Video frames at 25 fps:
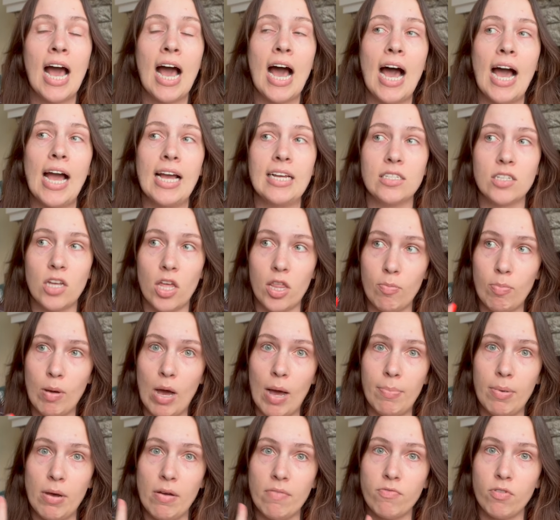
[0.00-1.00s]
I saw the
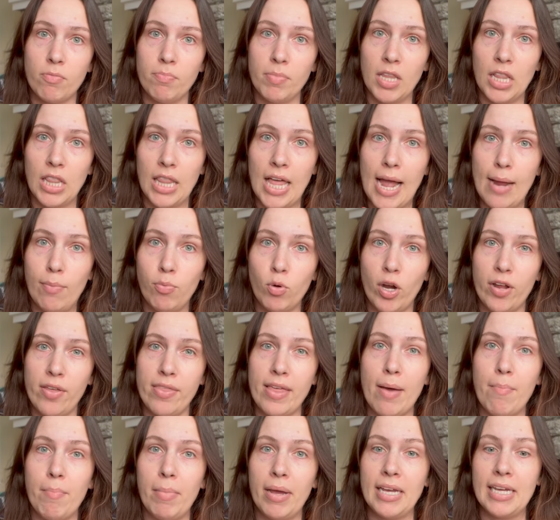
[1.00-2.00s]
pop up from the library
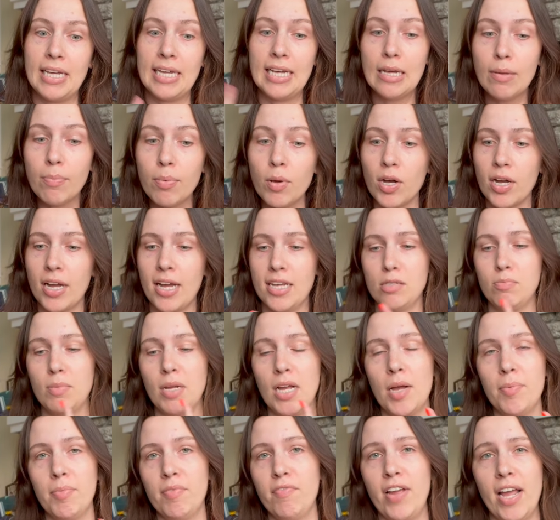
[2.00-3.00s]
that my ebook has
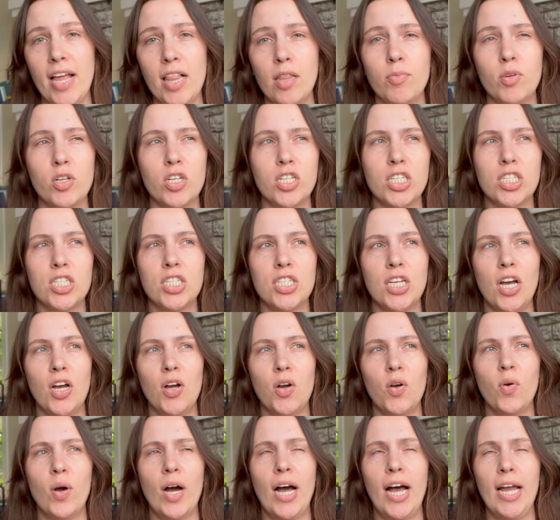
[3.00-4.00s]
become available.
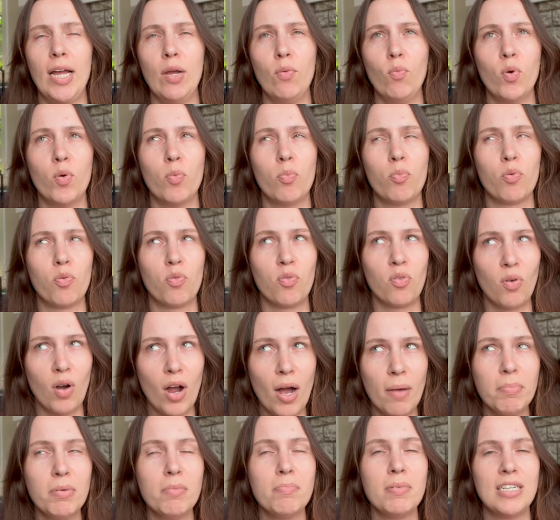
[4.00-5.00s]
So I will
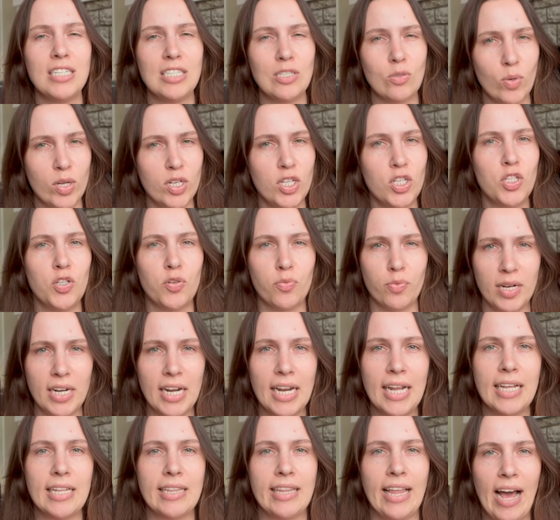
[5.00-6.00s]
probably switch to
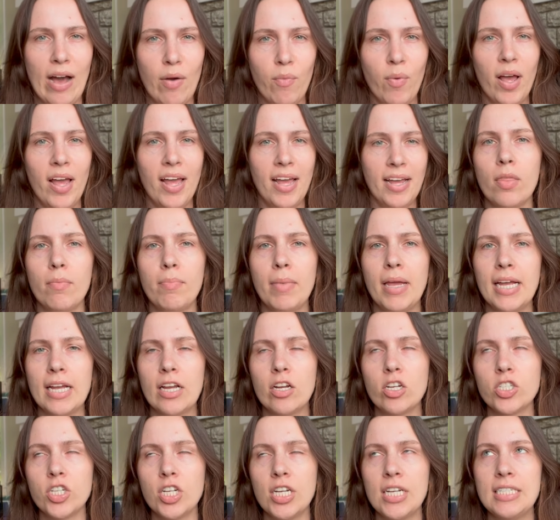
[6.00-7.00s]
reading it that way. The main
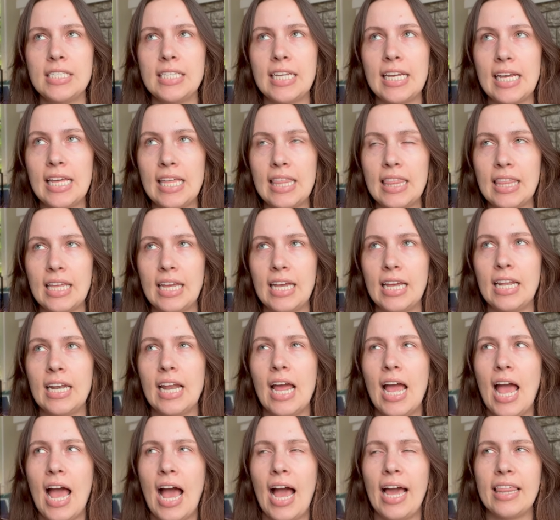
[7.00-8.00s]
character is Ethan.
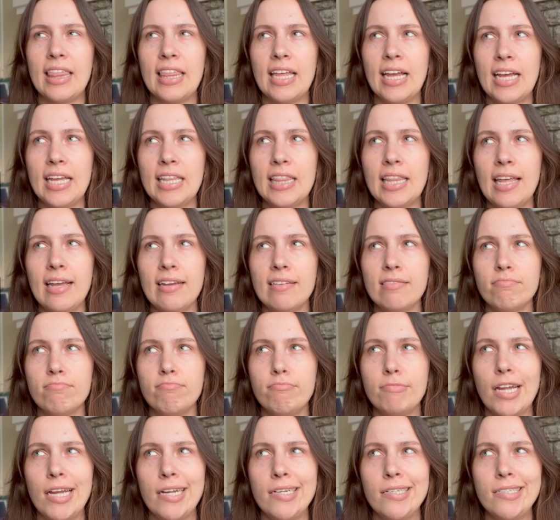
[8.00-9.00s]
I think in like
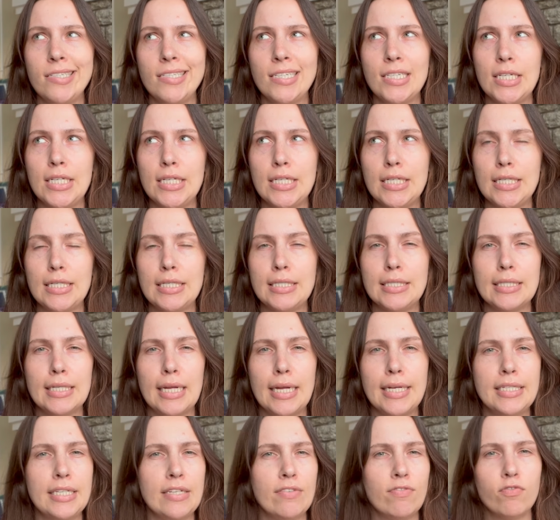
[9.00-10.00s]

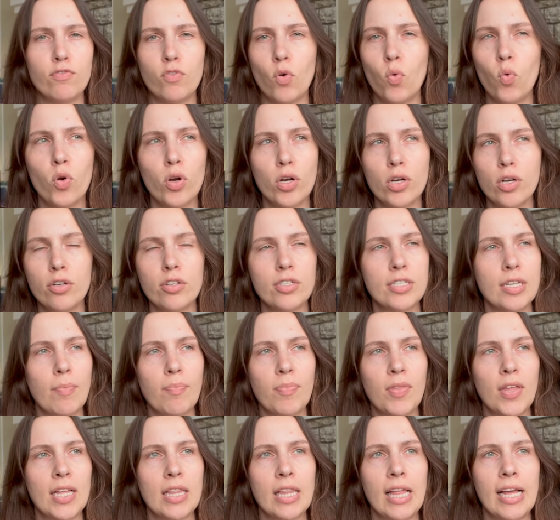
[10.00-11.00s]
1994 or
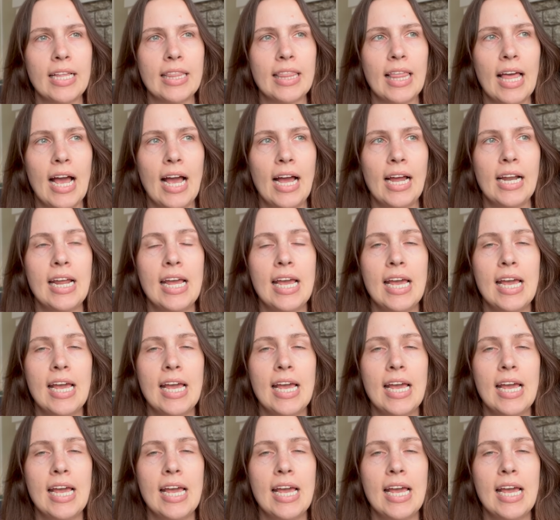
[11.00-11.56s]
something like that,